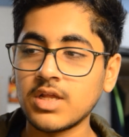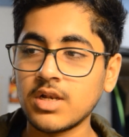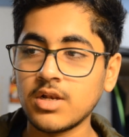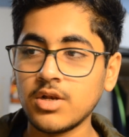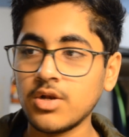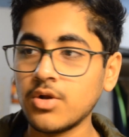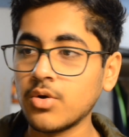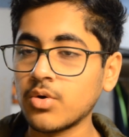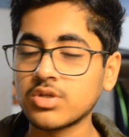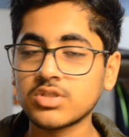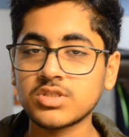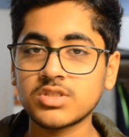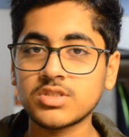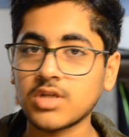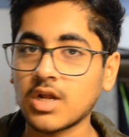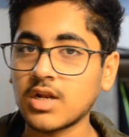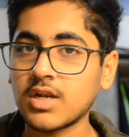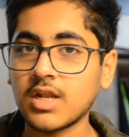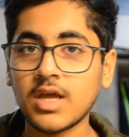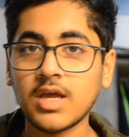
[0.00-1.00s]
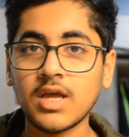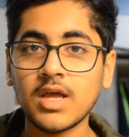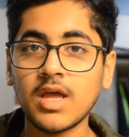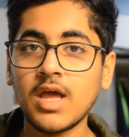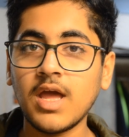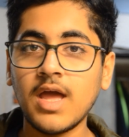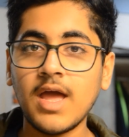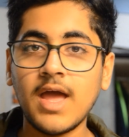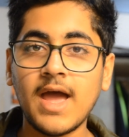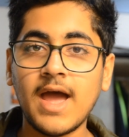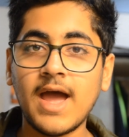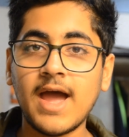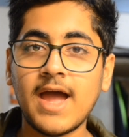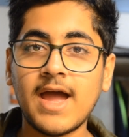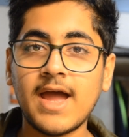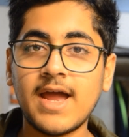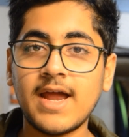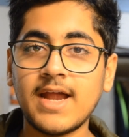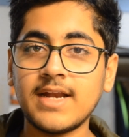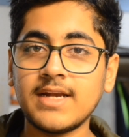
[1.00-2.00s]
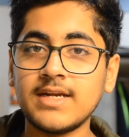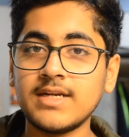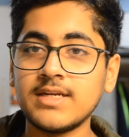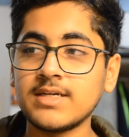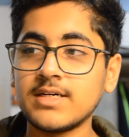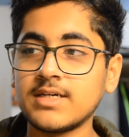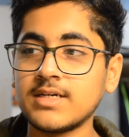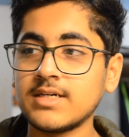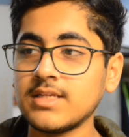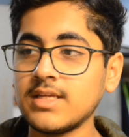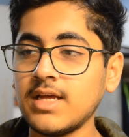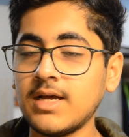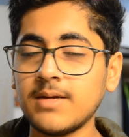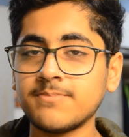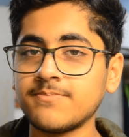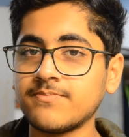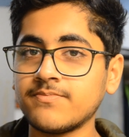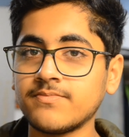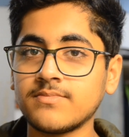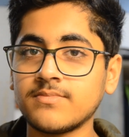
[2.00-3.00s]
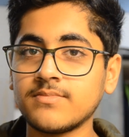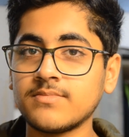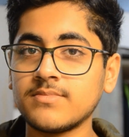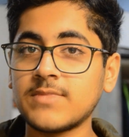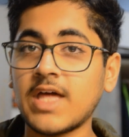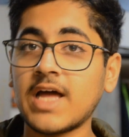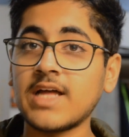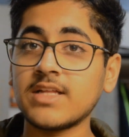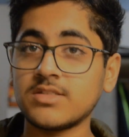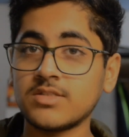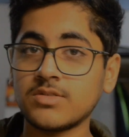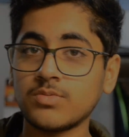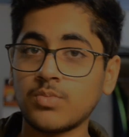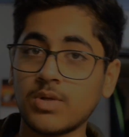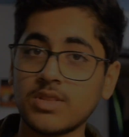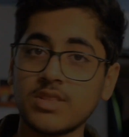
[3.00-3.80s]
They look stunning, and yeah, That's